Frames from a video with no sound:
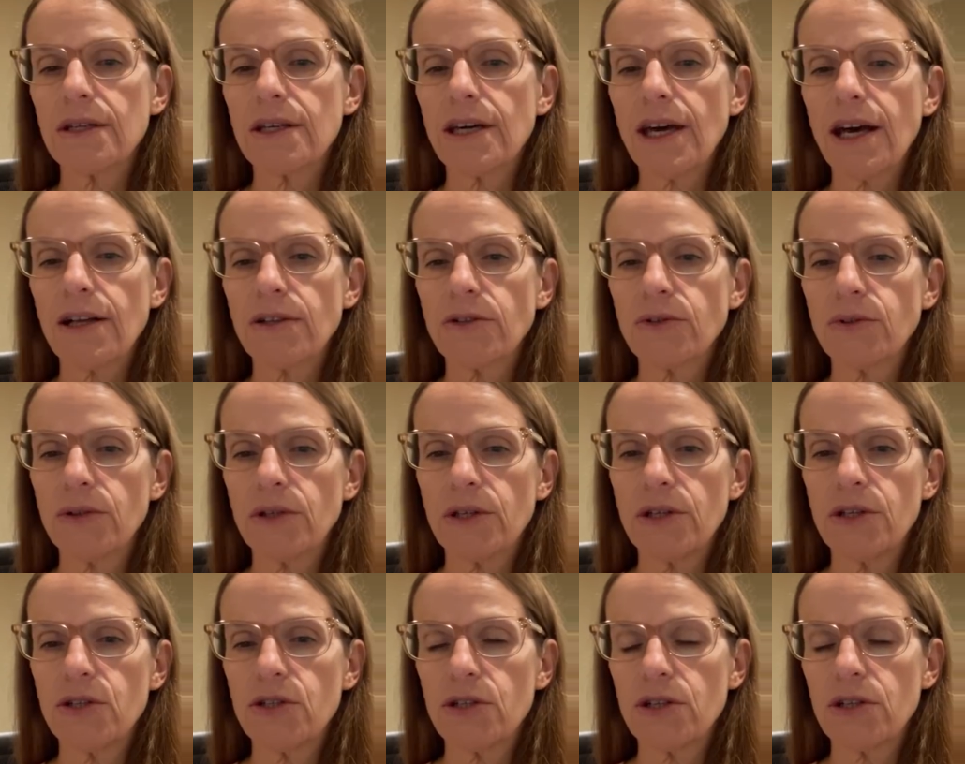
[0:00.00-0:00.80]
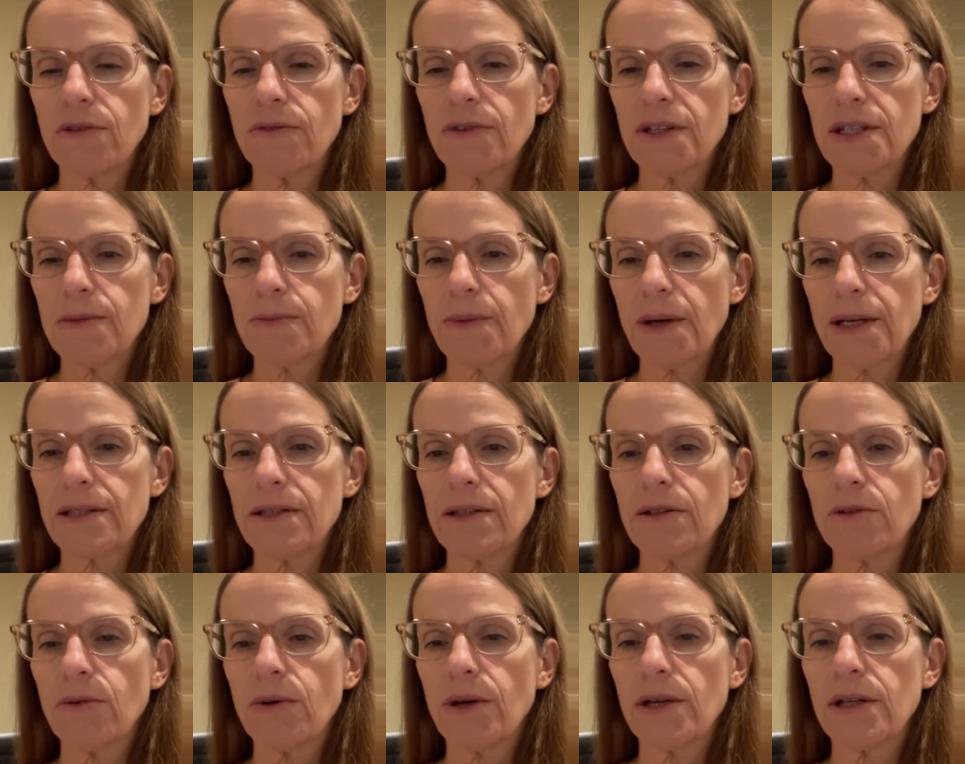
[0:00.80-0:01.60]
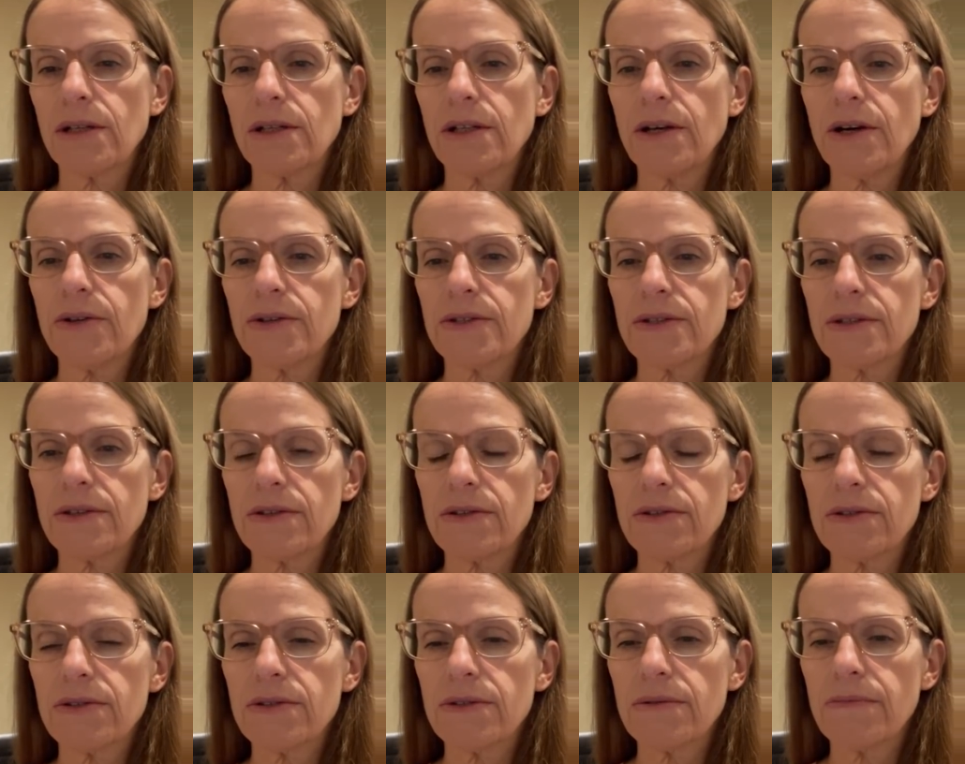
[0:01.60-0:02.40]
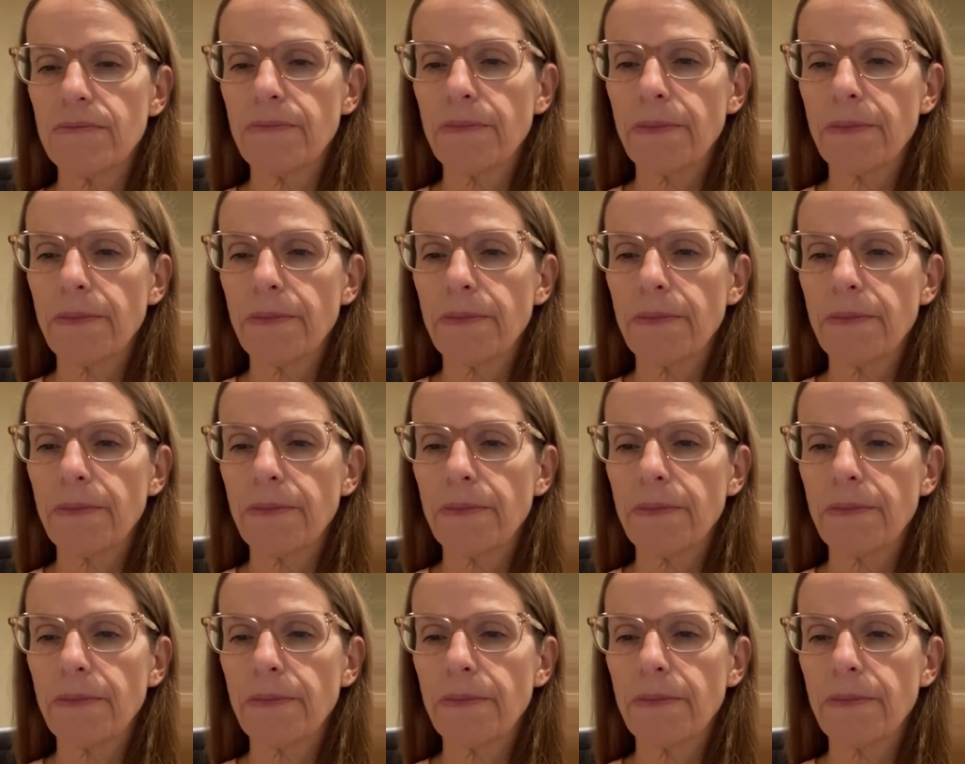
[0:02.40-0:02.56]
calculation of expected credit losses.